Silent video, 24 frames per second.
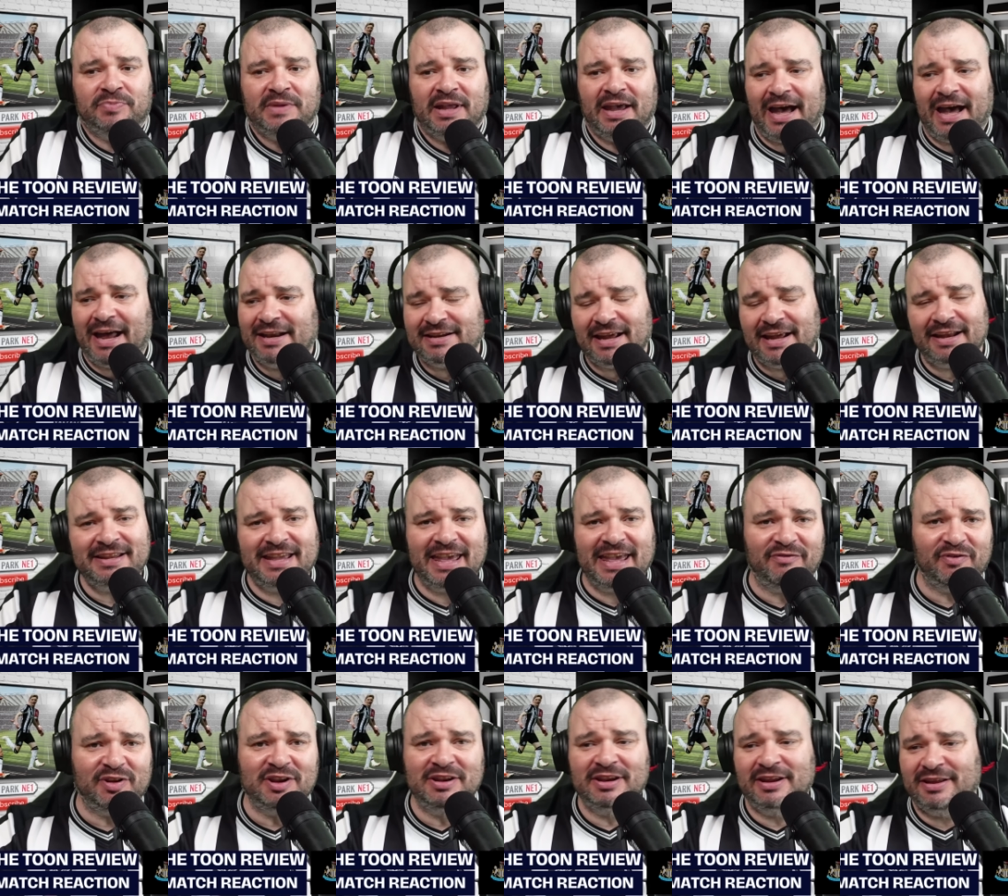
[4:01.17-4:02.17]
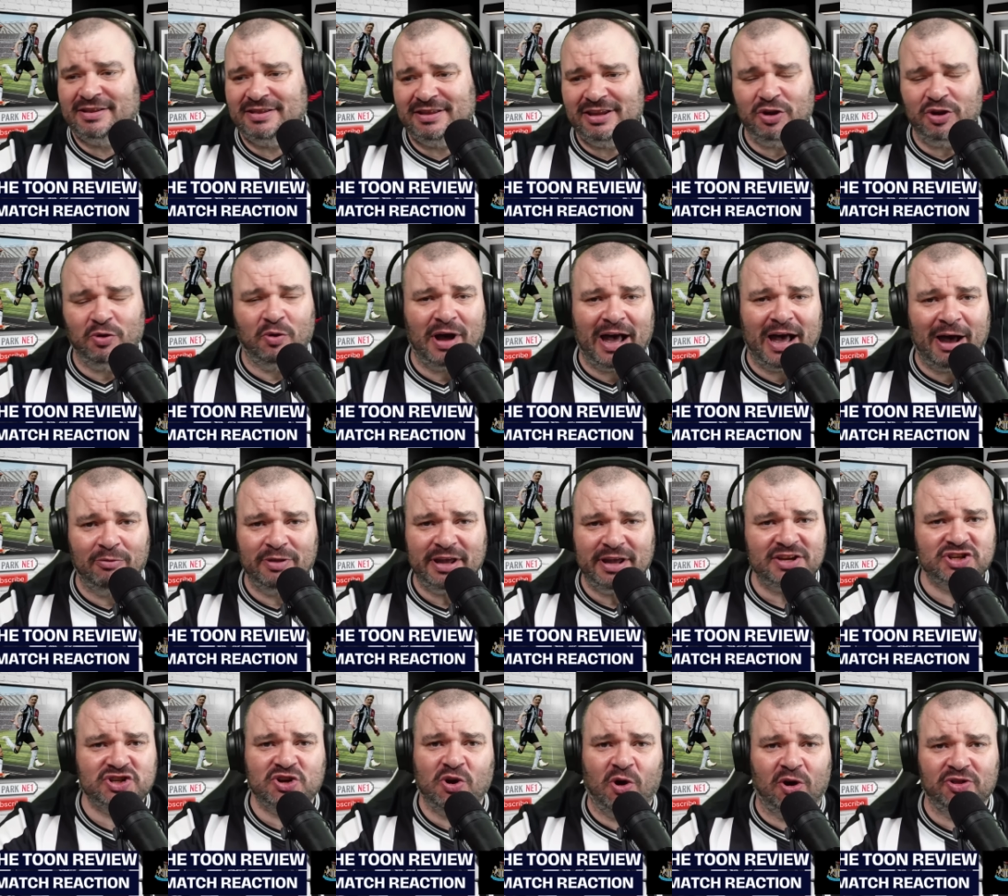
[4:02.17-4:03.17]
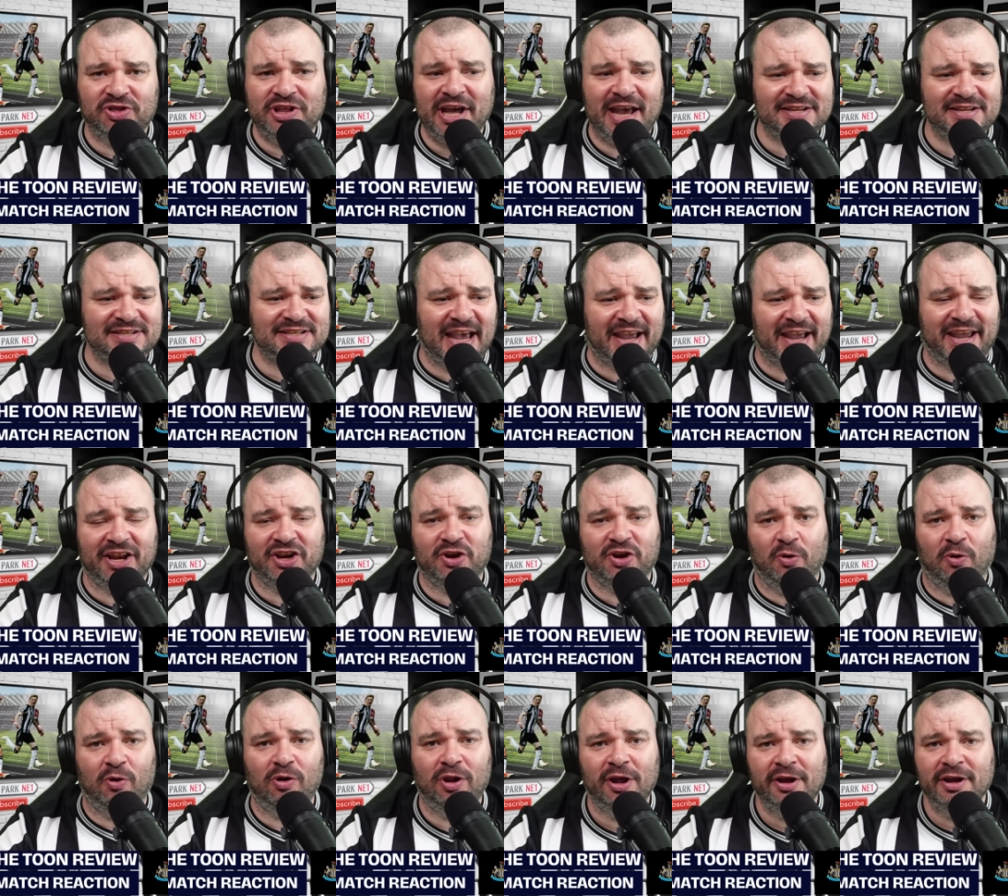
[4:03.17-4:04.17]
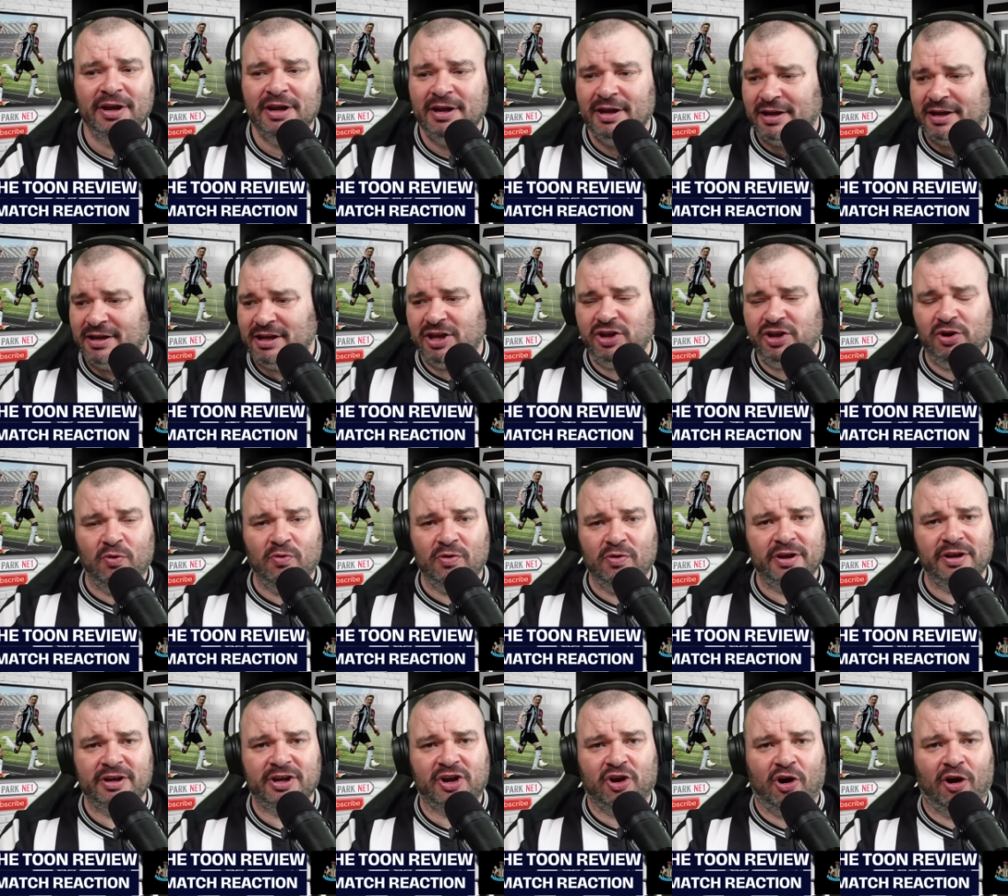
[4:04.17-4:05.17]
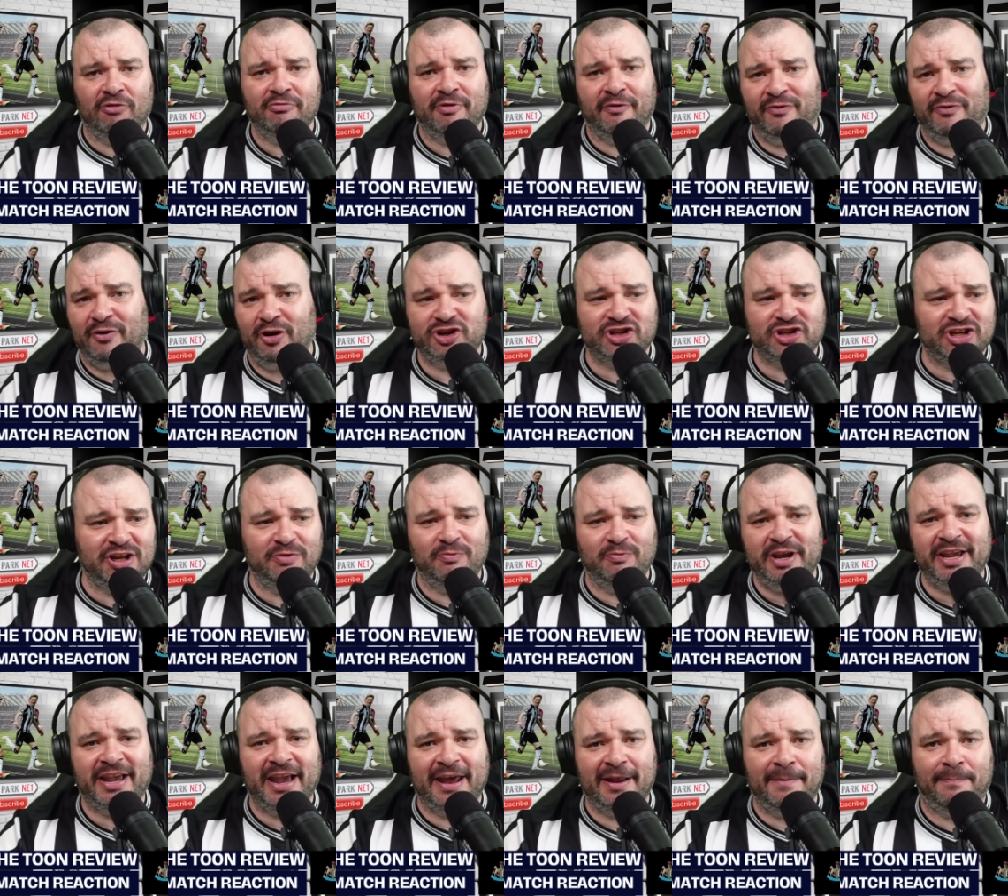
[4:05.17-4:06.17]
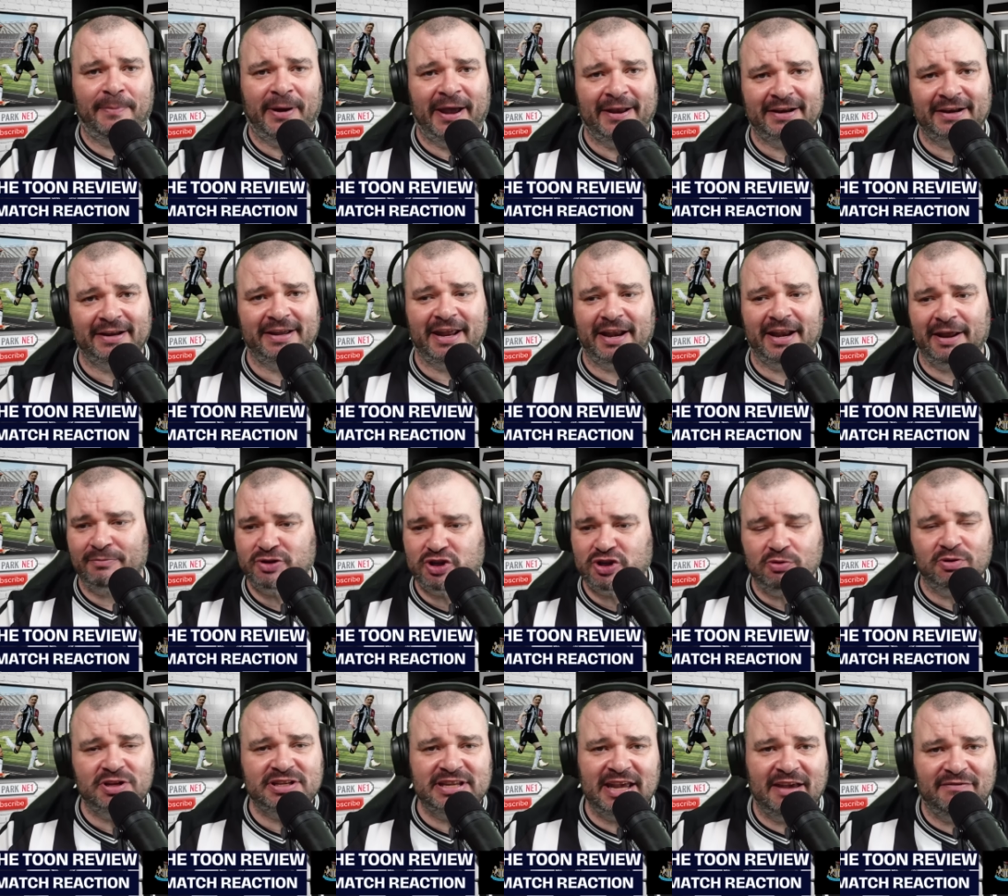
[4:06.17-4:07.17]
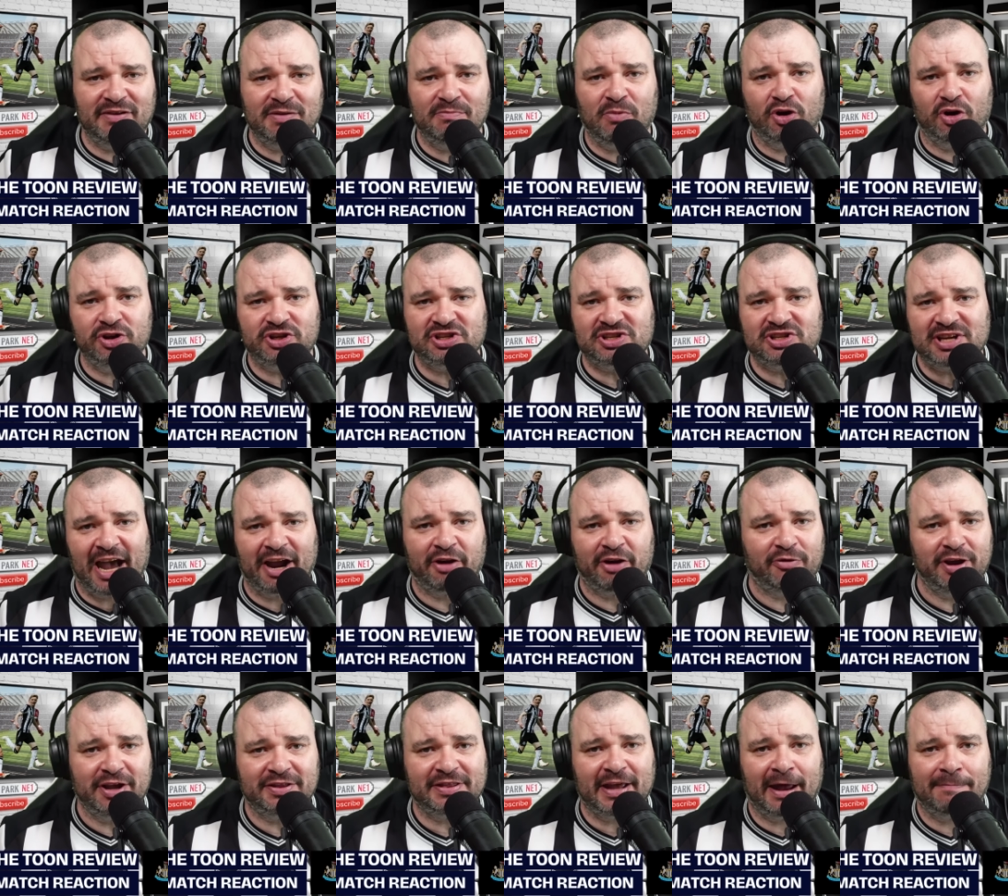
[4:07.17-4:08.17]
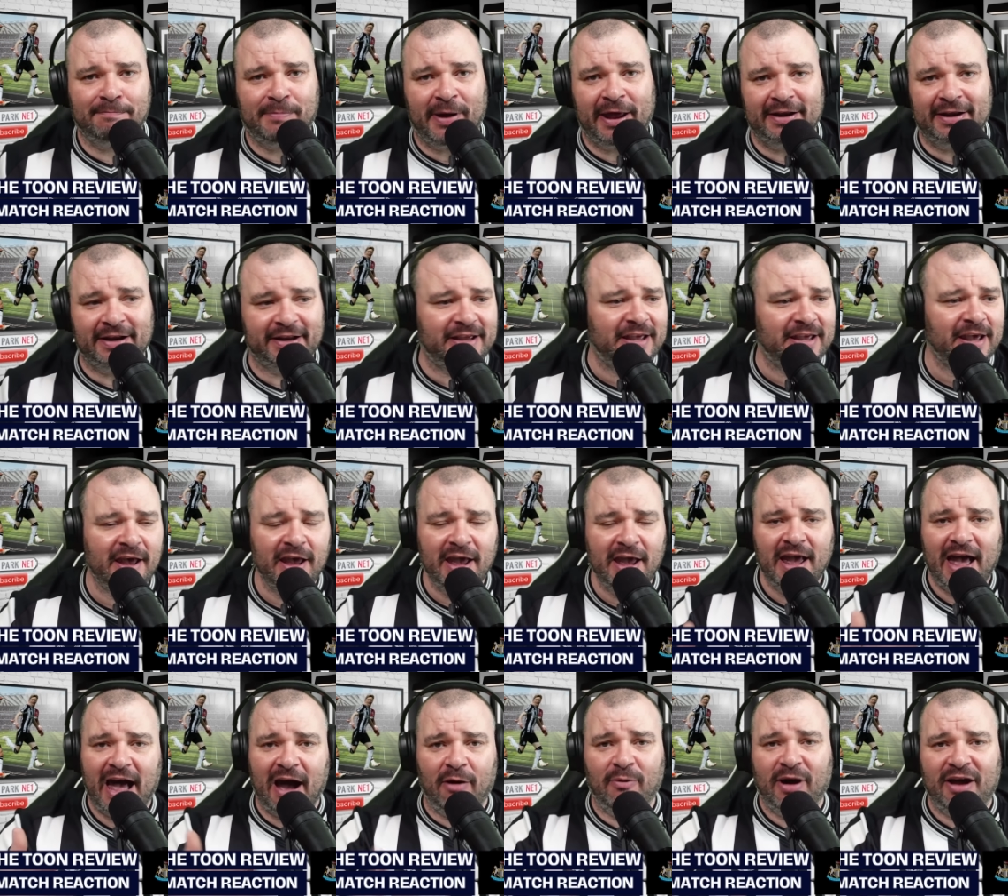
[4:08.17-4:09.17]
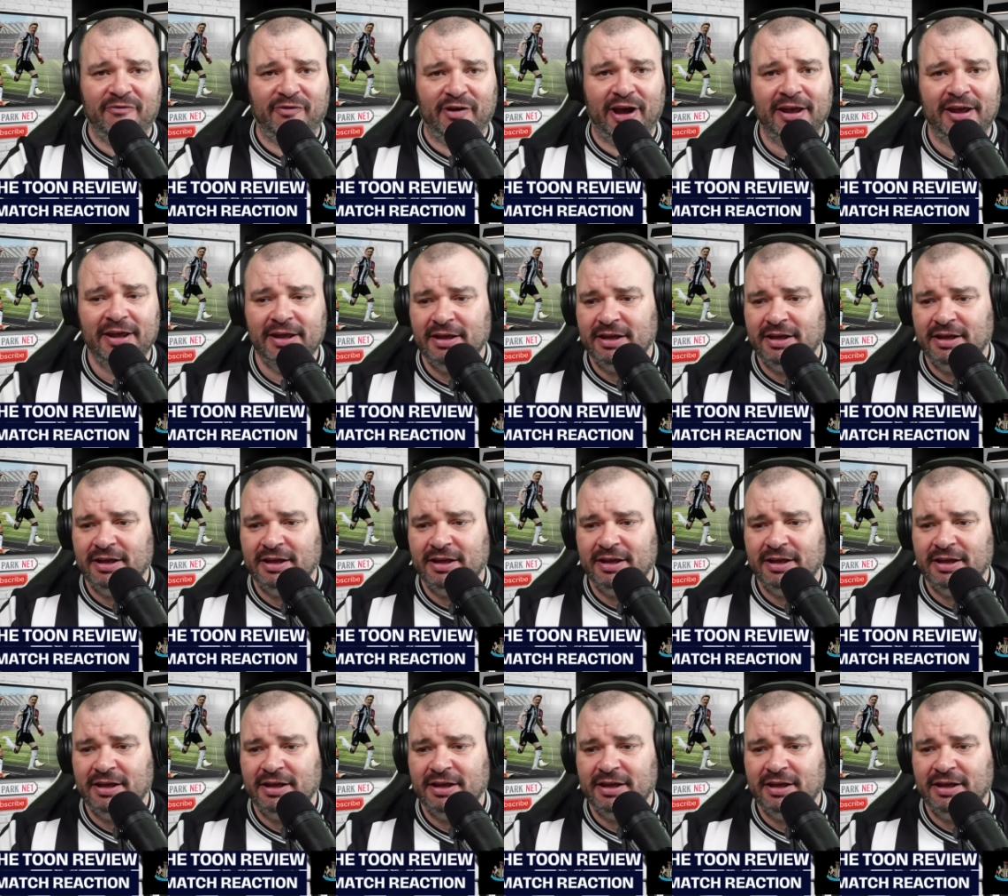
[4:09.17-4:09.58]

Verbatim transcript: And given, you know, how they scored their second goal, you know, controversially, we get a penalty. And I'm sure David Moyes is angry at that penalty. However,